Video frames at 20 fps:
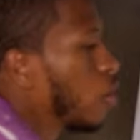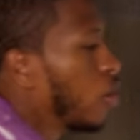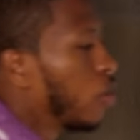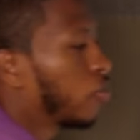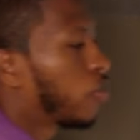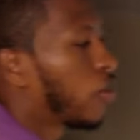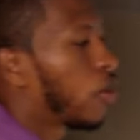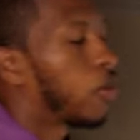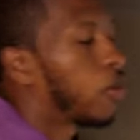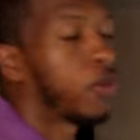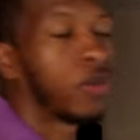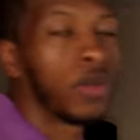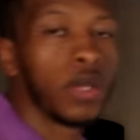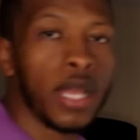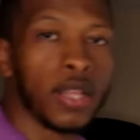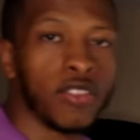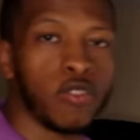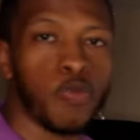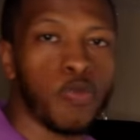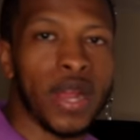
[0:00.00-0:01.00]
So
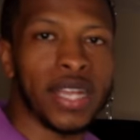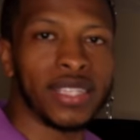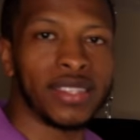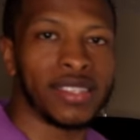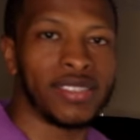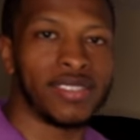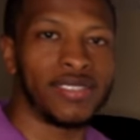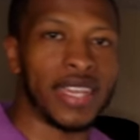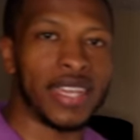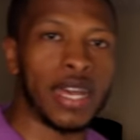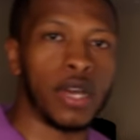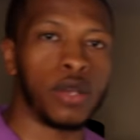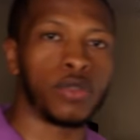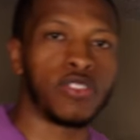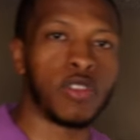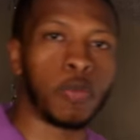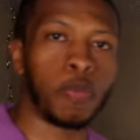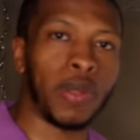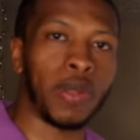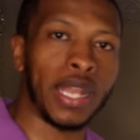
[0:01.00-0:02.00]
let's break this down
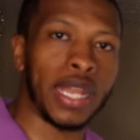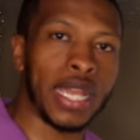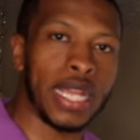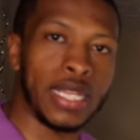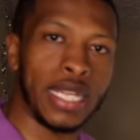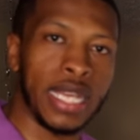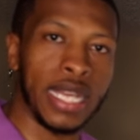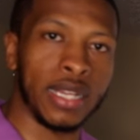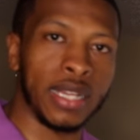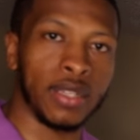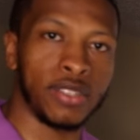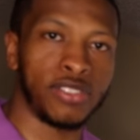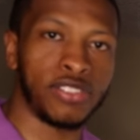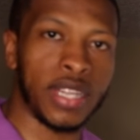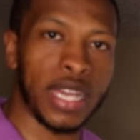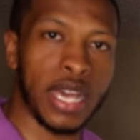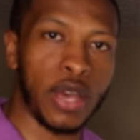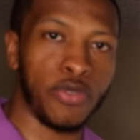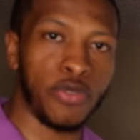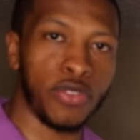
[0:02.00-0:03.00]
to plain English
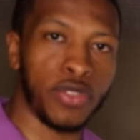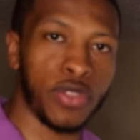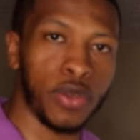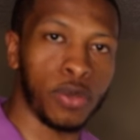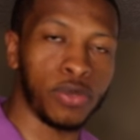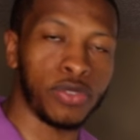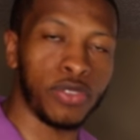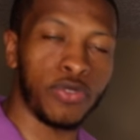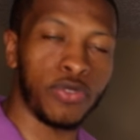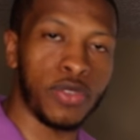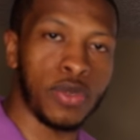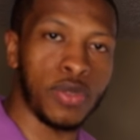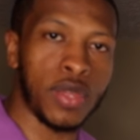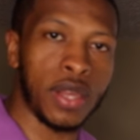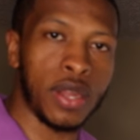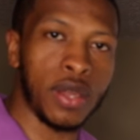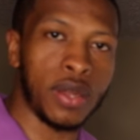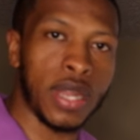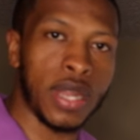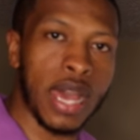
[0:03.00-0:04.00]
now for those of you that
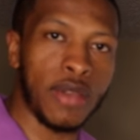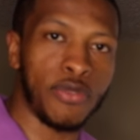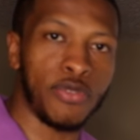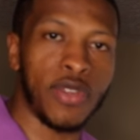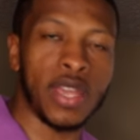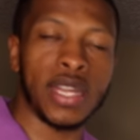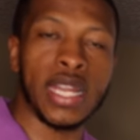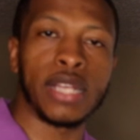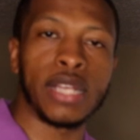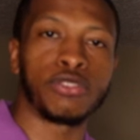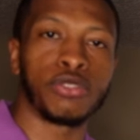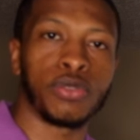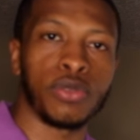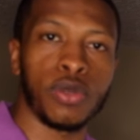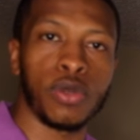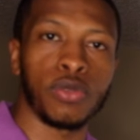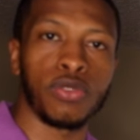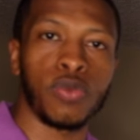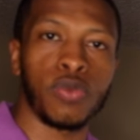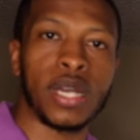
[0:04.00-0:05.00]
are not financial
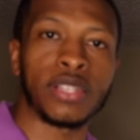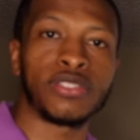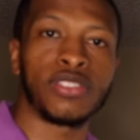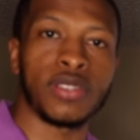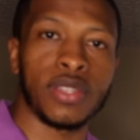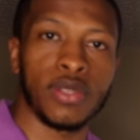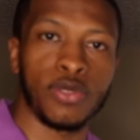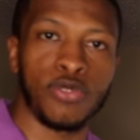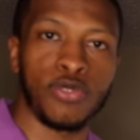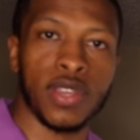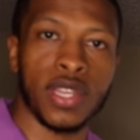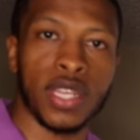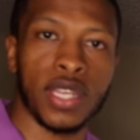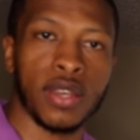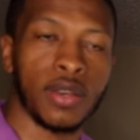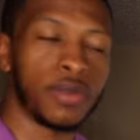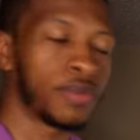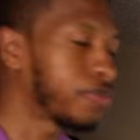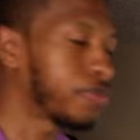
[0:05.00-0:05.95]
nerds watching this video.